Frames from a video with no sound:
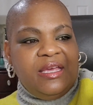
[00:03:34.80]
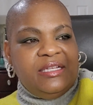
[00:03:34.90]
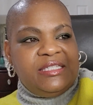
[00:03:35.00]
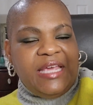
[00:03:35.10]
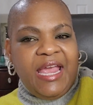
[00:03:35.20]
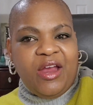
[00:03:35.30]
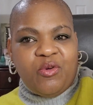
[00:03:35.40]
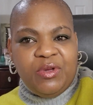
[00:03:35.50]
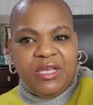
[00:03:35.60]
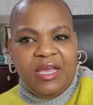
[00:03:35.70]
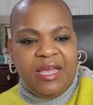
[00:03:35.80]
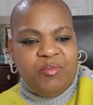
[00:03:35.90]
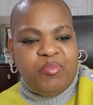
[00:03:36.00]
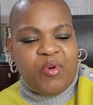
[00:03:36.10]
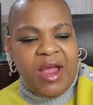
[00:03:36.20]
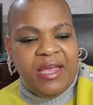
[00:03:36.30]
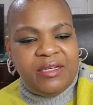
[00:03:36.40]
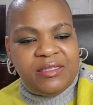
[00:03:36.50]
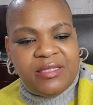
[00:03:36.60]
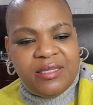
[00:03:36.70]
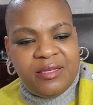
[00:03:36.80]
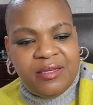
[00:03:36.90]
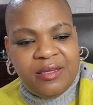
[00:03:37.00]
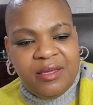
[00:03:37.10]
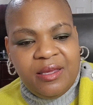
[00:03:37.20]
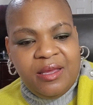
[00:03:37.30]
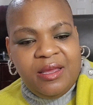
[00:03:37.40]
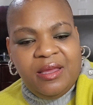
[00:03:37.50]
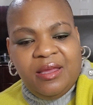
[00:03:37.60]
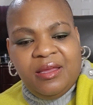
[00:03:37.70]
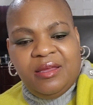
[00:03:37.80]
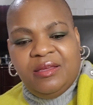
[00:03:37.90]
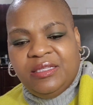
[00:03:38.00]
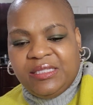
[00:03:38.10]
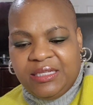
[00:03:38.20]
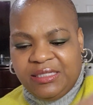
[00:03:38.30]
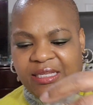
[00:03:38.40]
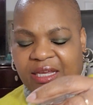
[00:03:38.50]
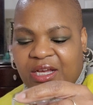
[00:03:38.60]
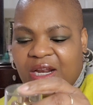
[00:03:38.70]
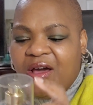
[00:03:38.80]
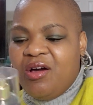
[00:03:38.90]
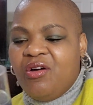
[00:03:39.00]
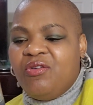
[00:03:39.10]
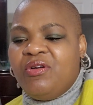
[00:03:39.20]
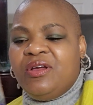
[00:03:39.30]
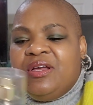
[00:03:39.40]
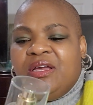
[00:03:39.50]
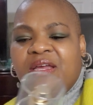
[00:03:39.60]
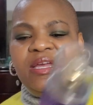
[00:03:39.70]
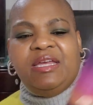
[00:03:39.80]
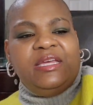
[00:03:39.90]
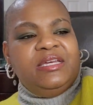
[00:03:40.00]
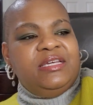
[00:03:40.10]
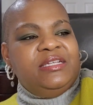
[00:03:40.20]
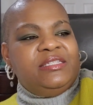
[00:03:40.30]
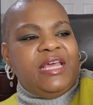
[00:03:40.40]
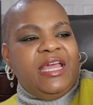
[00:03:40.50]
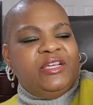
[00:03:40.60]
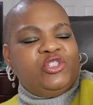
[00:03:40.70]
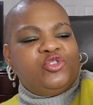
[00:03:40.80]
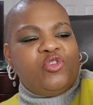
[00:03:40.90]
It's airy and bright. Sunset Glow is a